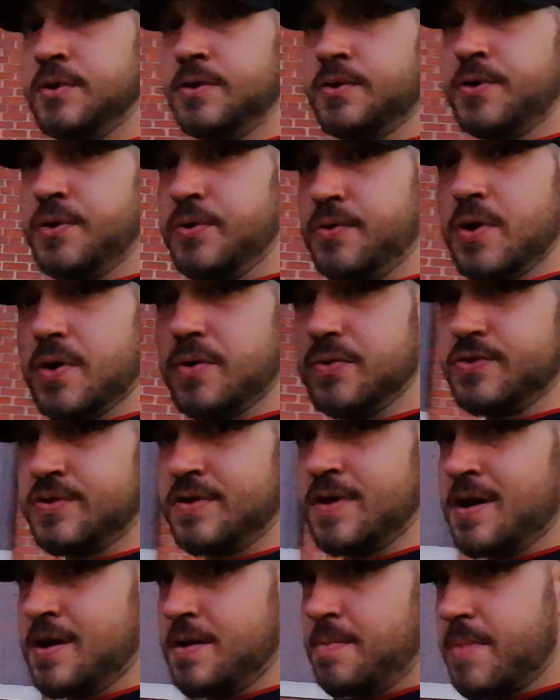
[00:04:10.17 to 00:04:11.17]
Kudos to
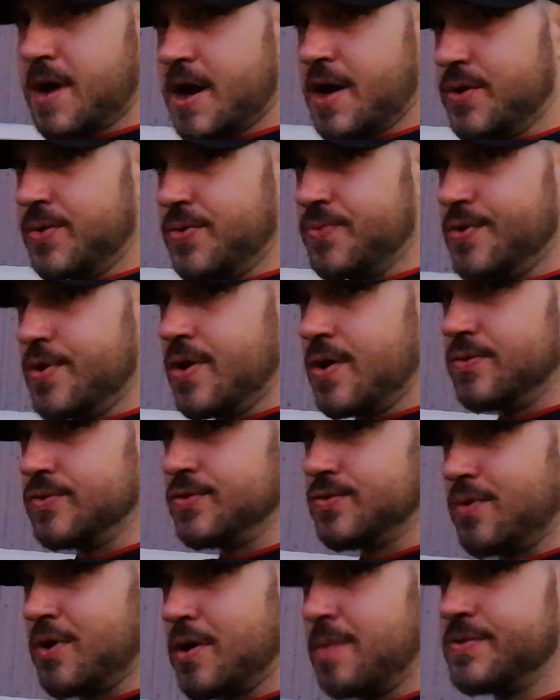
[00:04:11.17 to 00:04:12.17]
anybody who
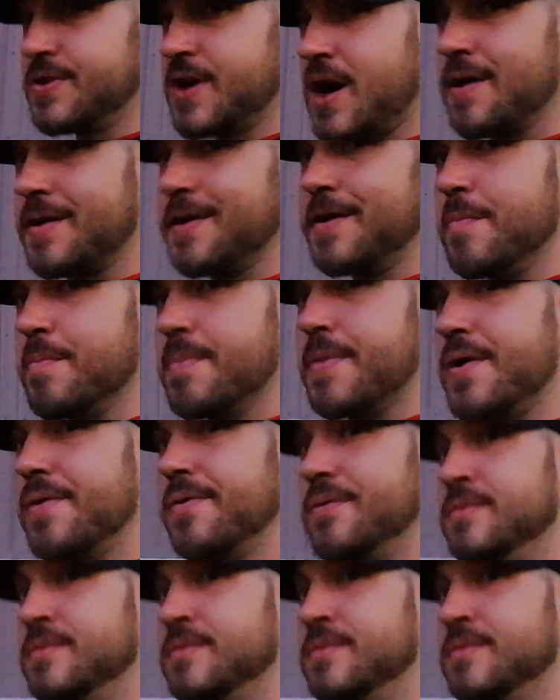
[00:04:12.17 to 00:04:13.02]
knows what I'm talking about.